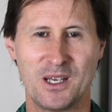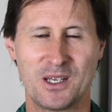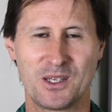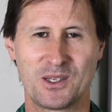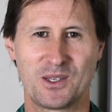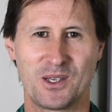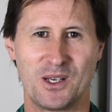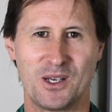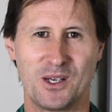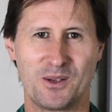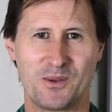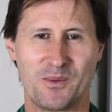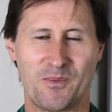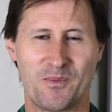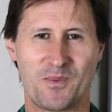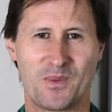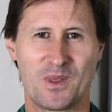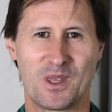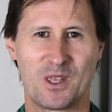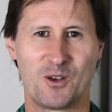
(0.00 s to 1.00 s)
So
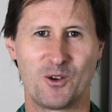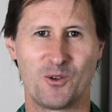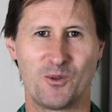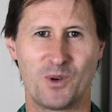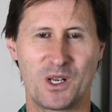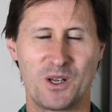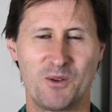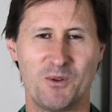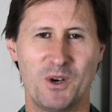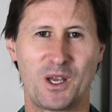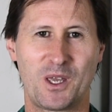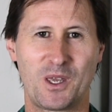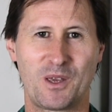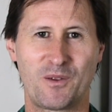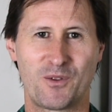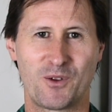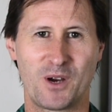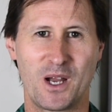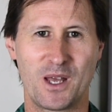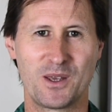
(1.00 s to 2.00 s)
when you're working
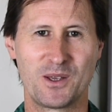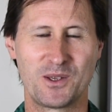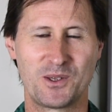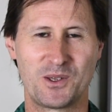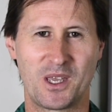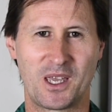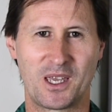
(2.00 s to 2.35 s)
for others,